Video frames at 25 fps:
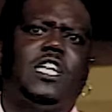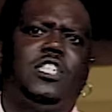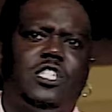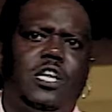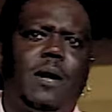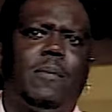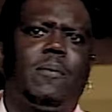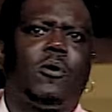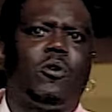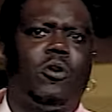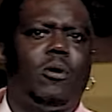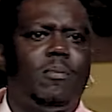
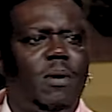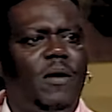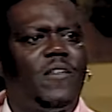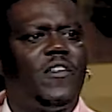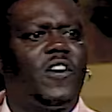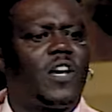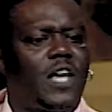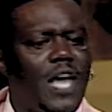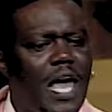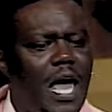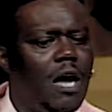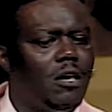jumping on the
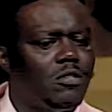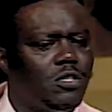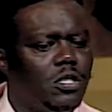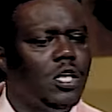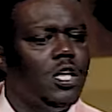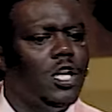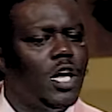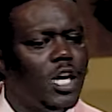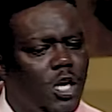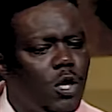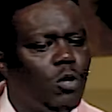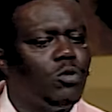motherfucking couch
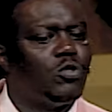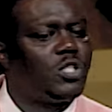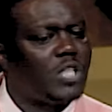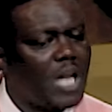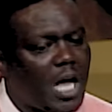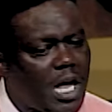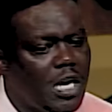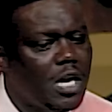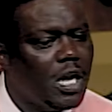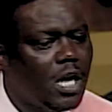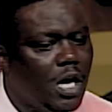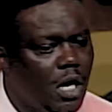and don't say
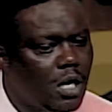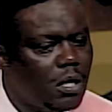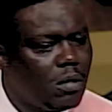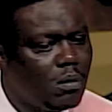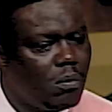nothing.